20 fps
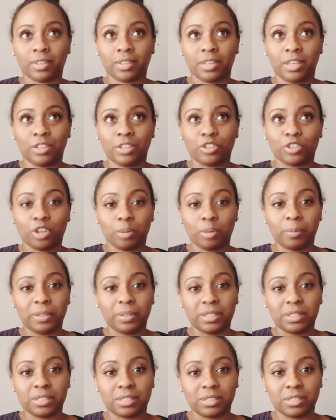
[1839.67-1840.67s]

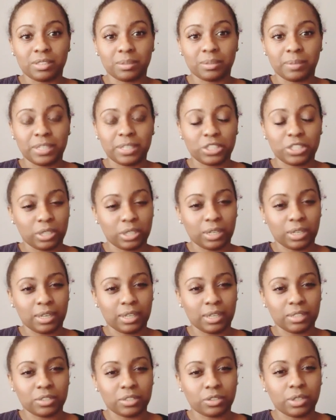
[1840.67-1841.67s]
interpret the situation, I
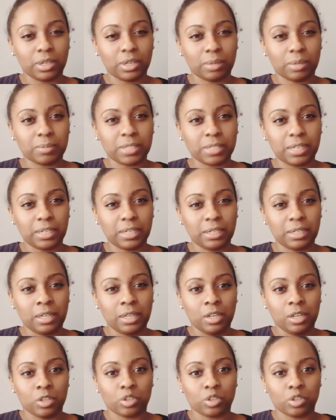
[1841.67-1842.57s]
guess. You get what I'm saying?